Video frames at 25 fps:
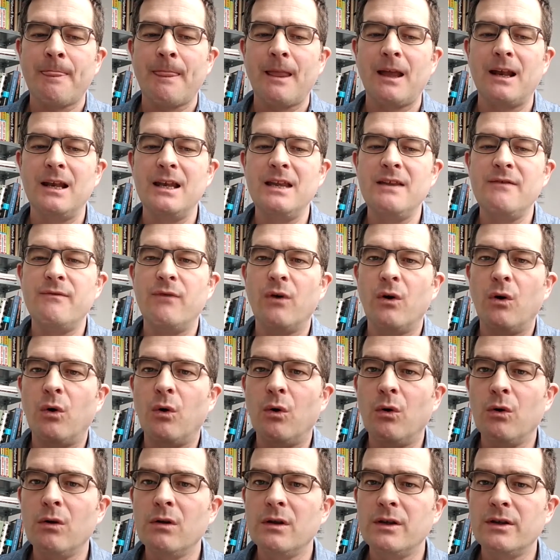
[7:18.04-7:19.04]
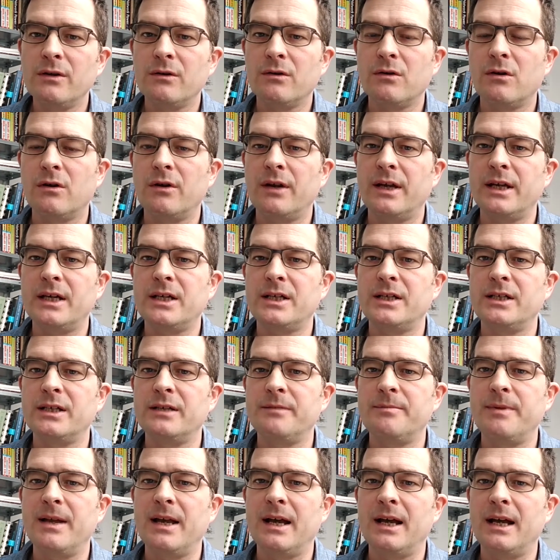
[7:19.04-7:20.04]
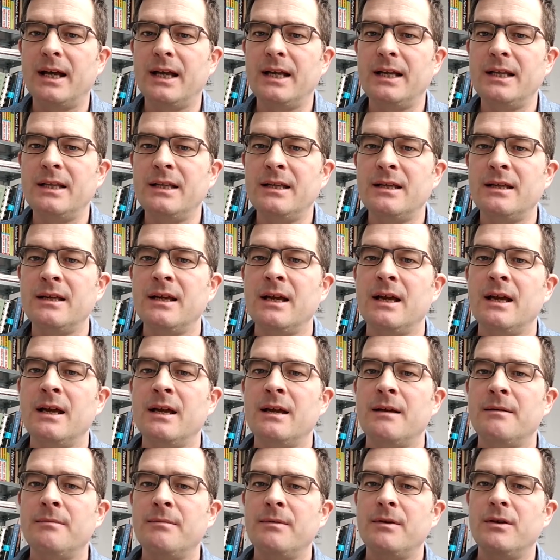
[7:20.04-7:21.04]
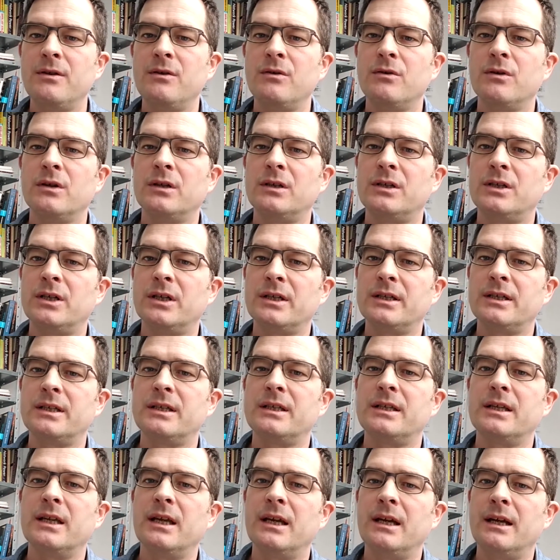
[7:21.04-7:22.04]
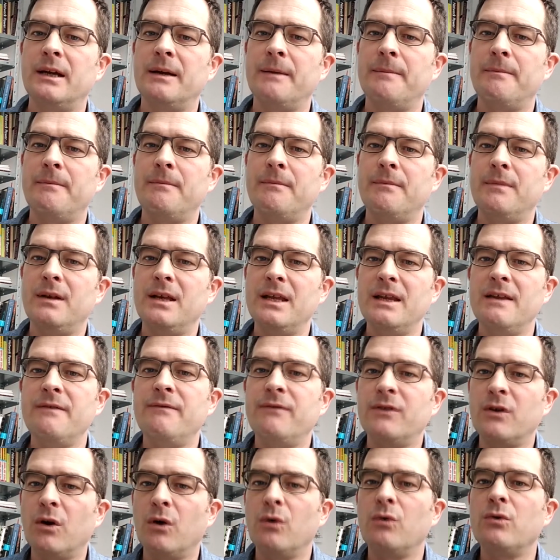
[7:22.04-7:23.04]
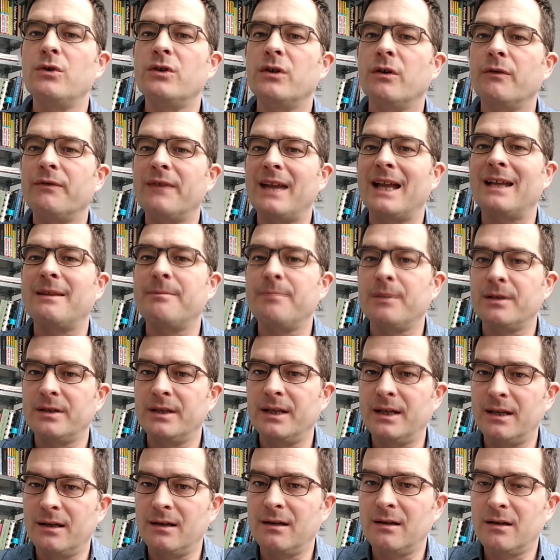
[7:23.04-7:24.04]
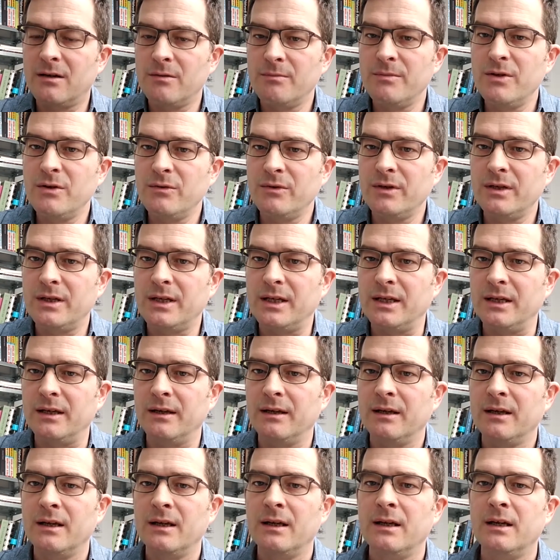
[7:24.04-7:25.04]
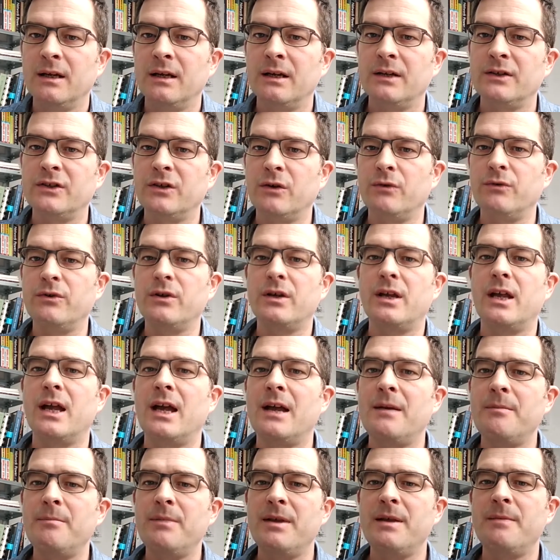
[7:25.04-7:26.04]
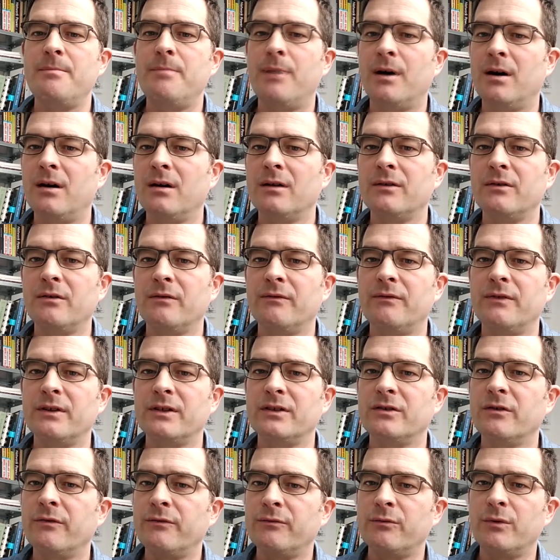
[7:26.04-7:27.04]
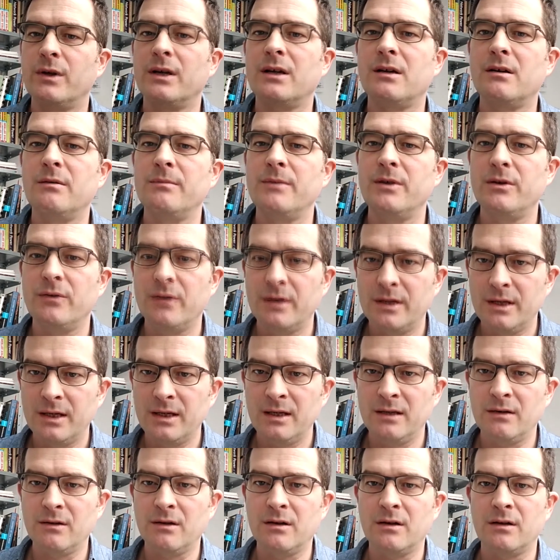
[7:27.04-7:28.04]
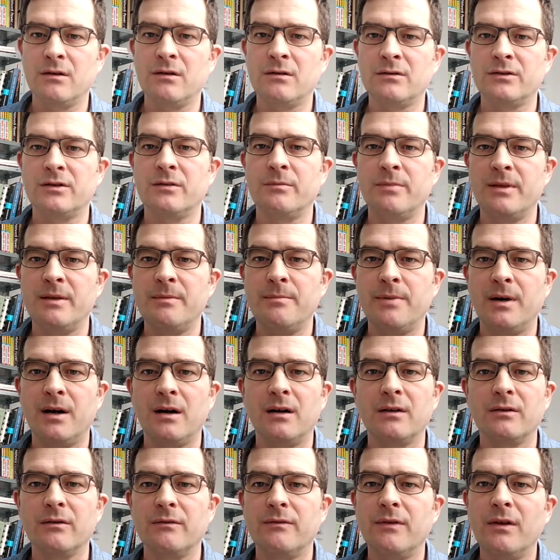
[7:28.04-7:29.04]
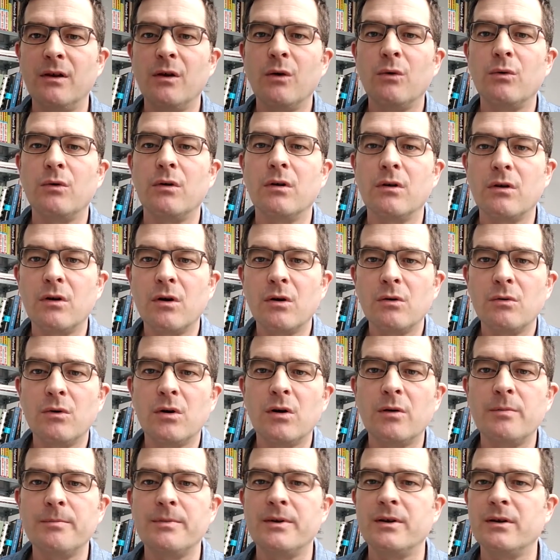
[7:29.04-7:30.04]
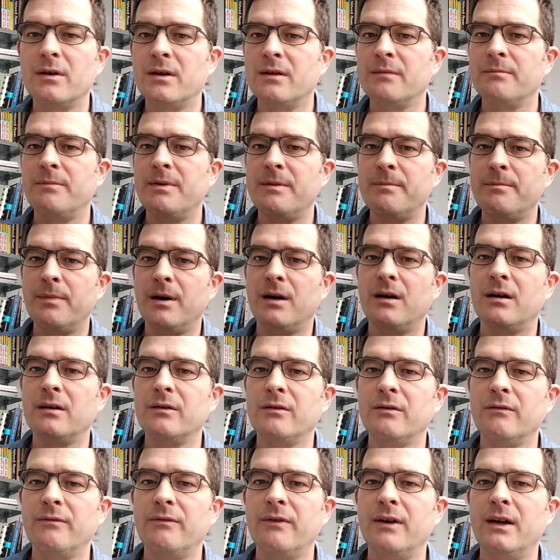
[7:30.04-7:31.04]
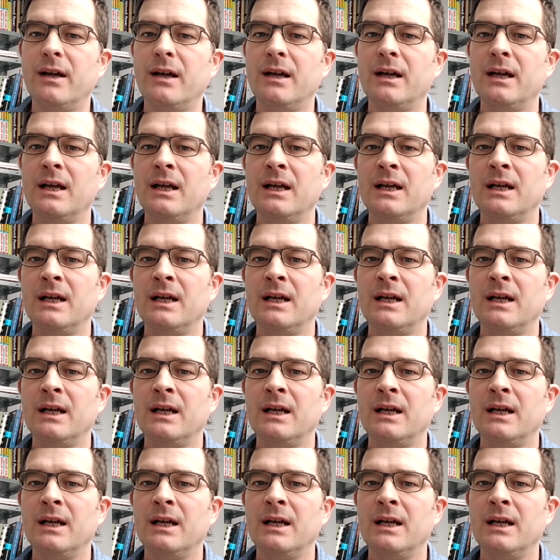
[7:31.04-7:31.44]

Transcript: leave all your connections behind. You are just leave those of that particular community. So you can be part of a software community, you can also be part of a local co-op, you can be part of a,